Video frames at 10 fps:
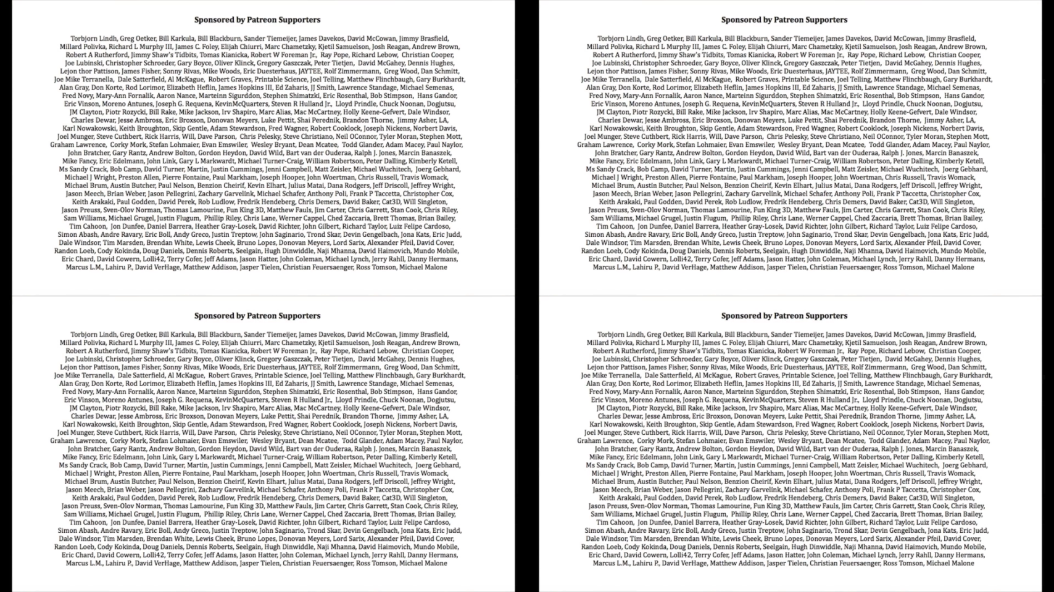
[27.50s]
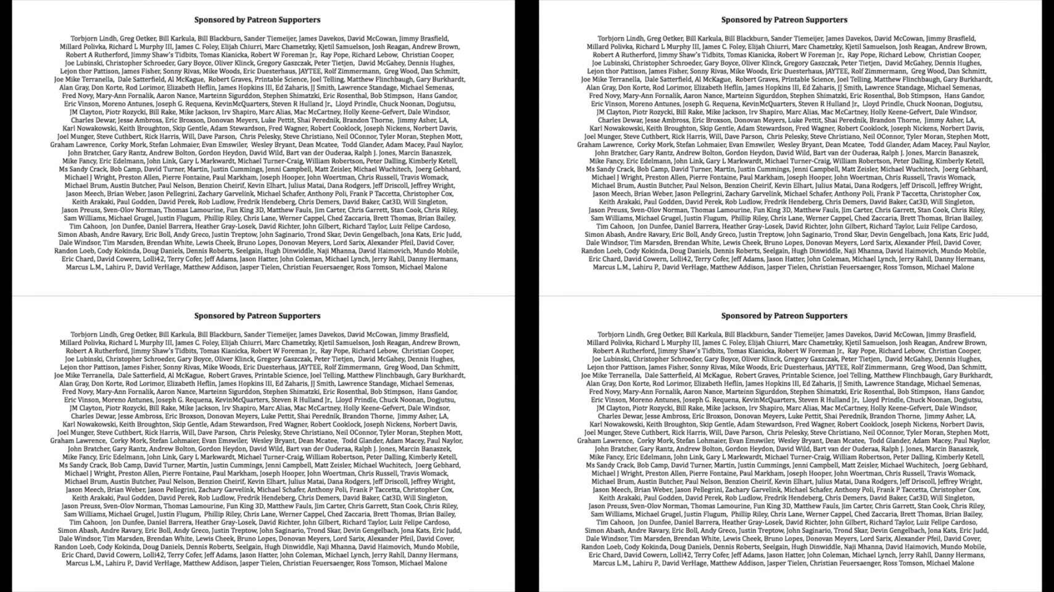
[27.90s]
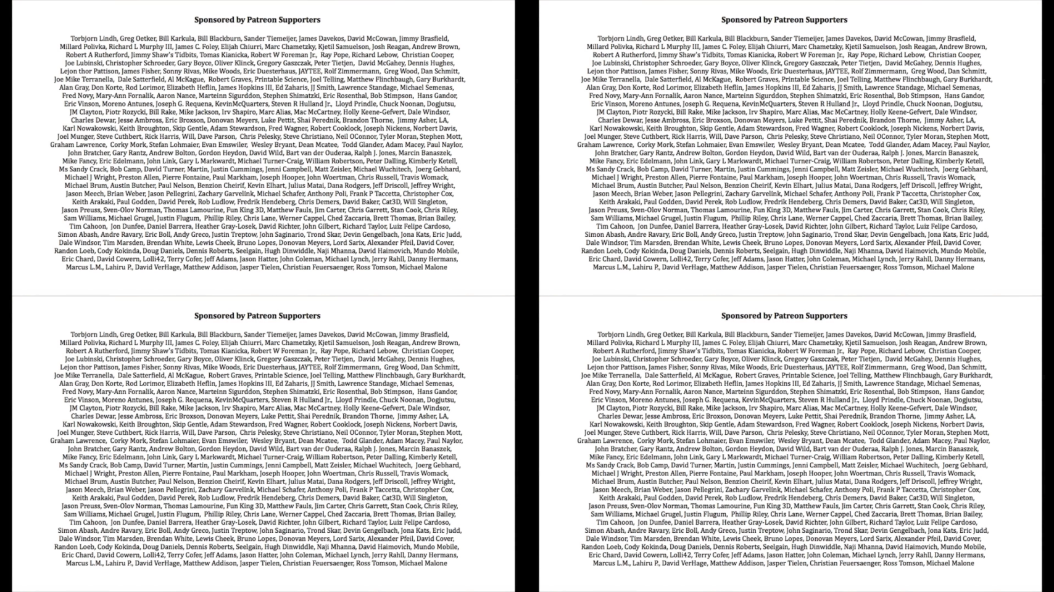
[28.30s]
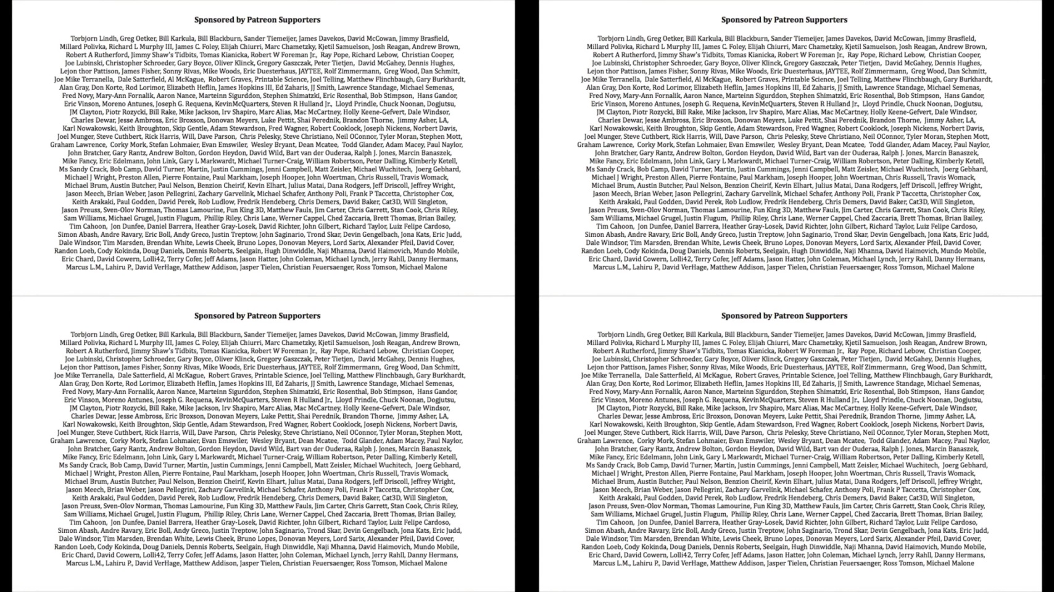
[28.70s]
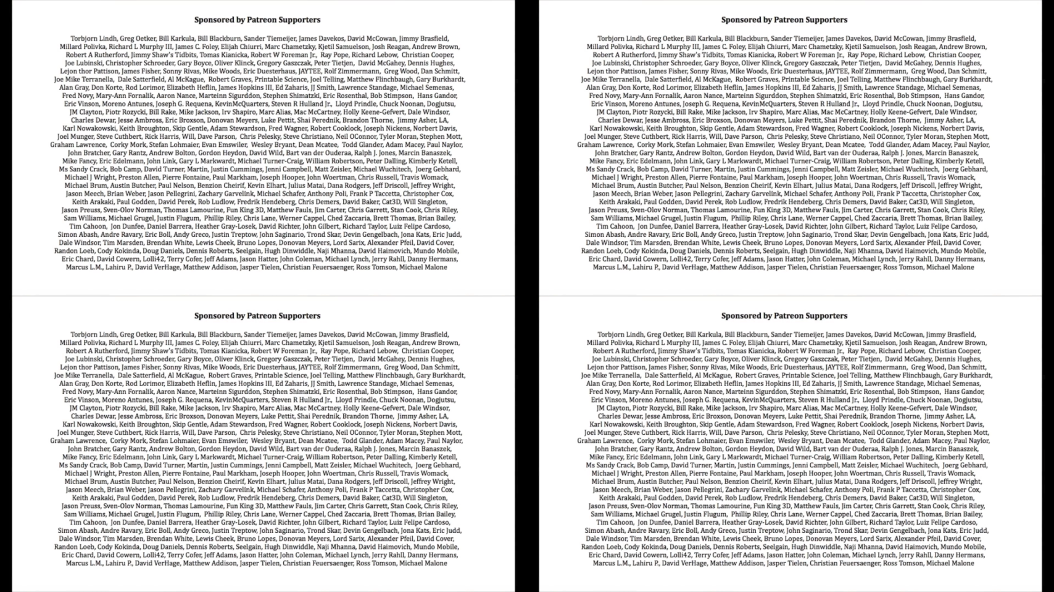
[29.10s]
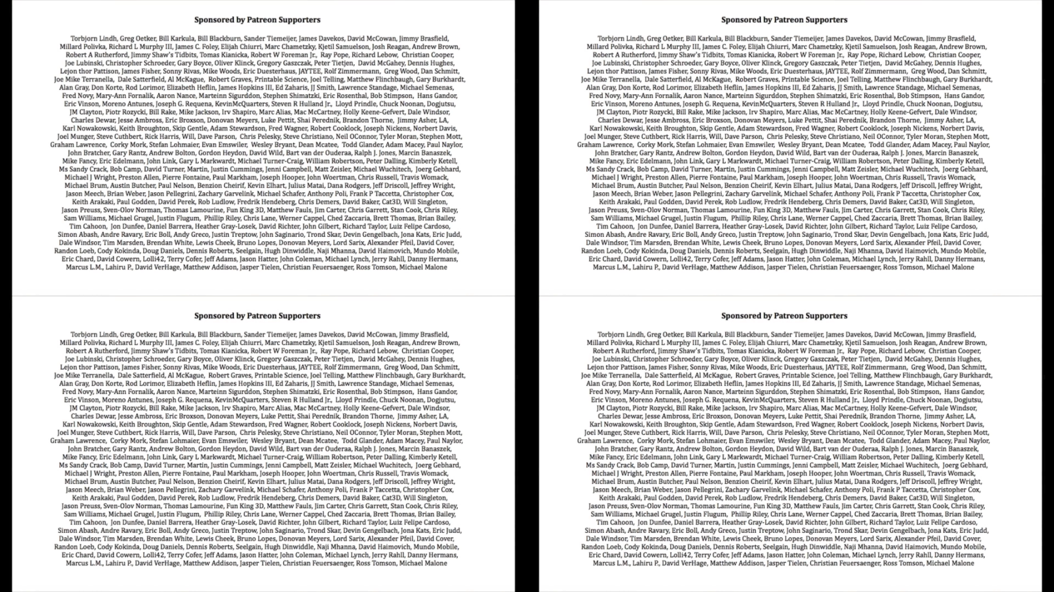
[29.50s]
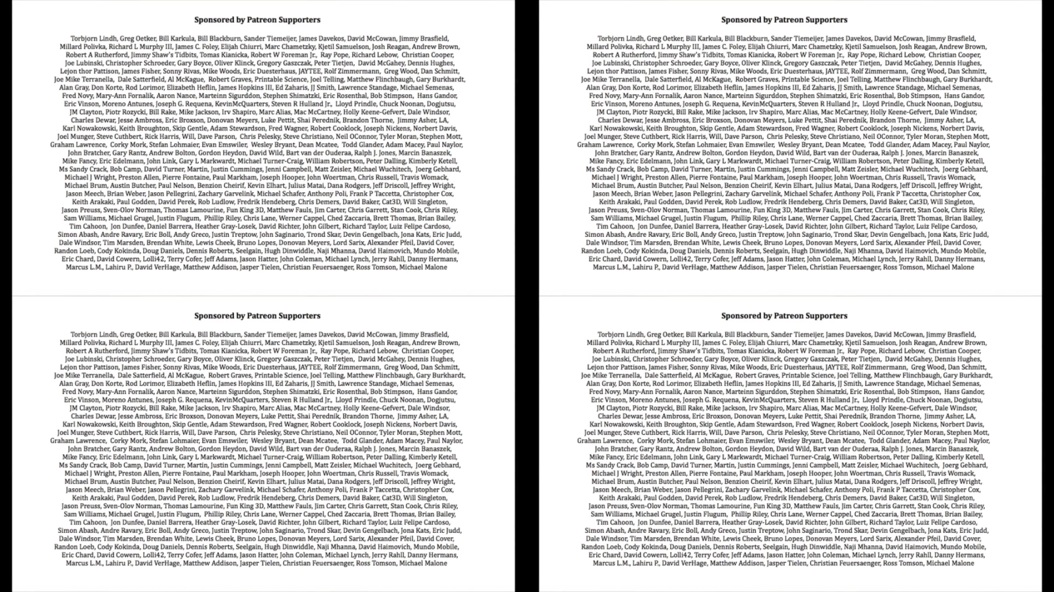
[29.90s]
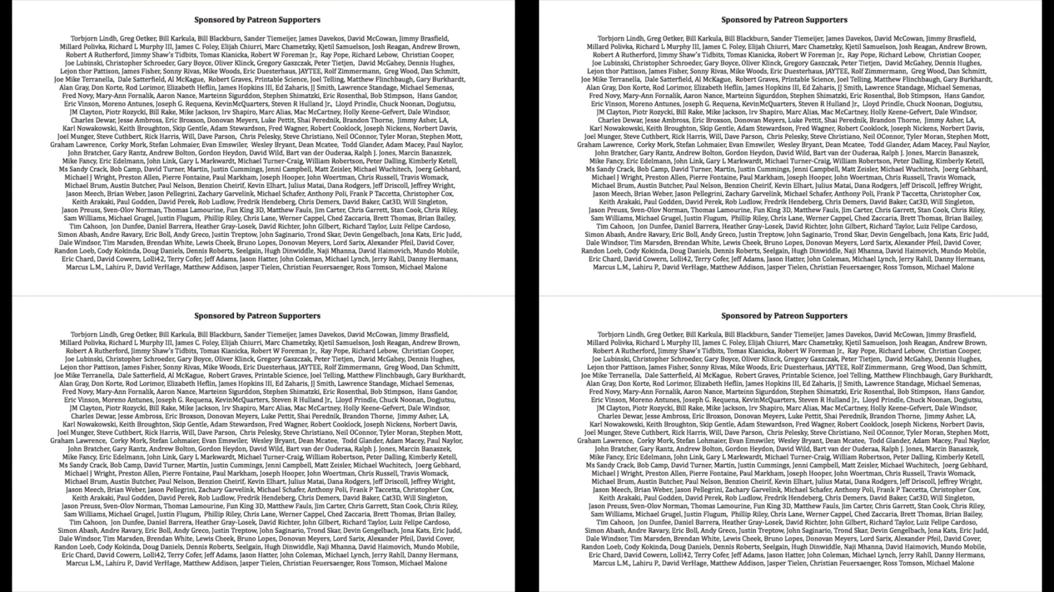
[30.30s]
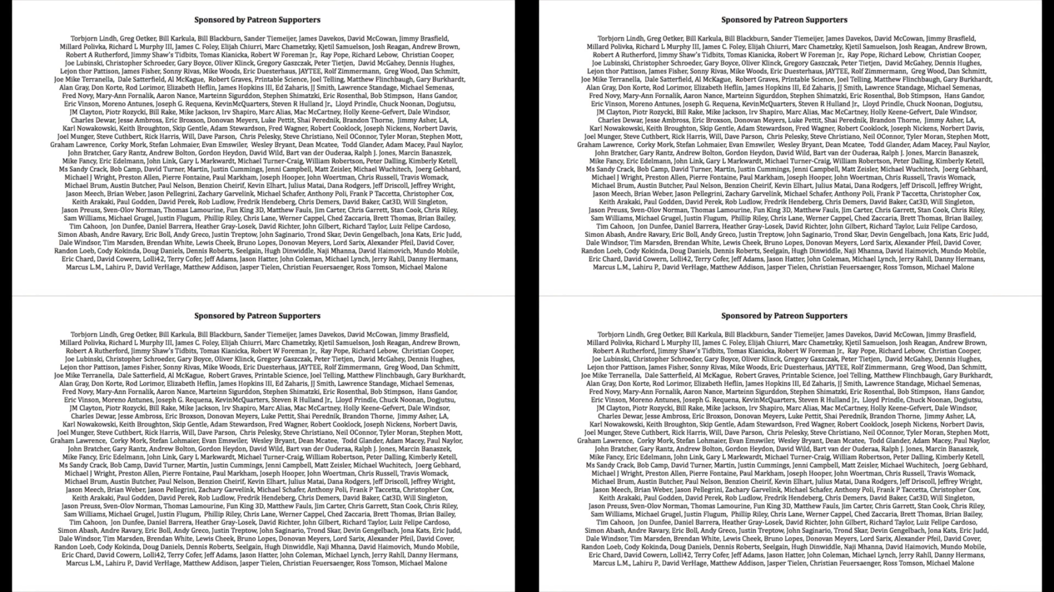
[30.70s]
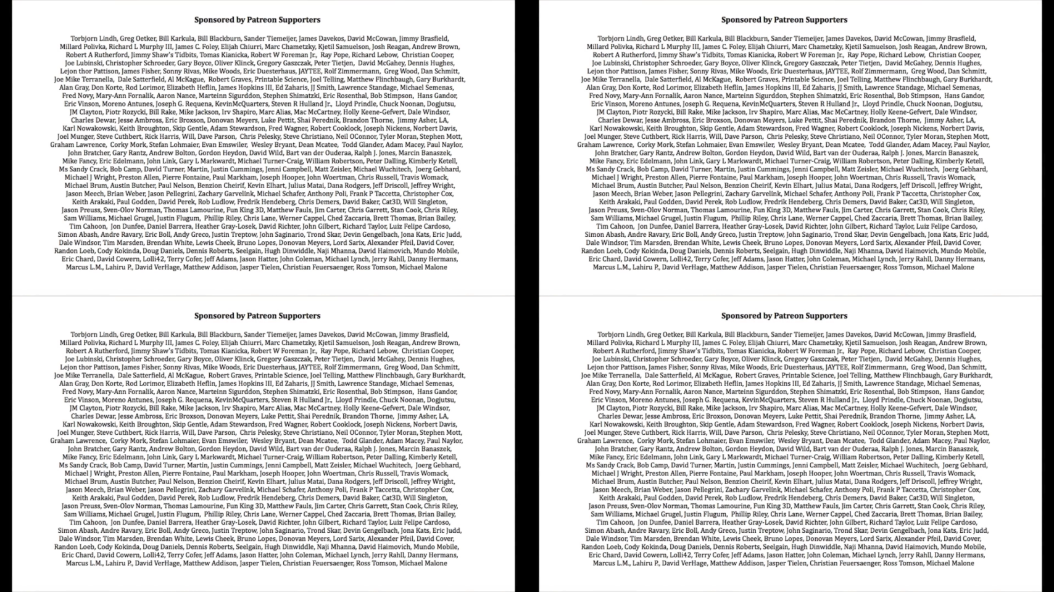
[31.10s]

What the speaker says: No face is visible, so there are no lips to read.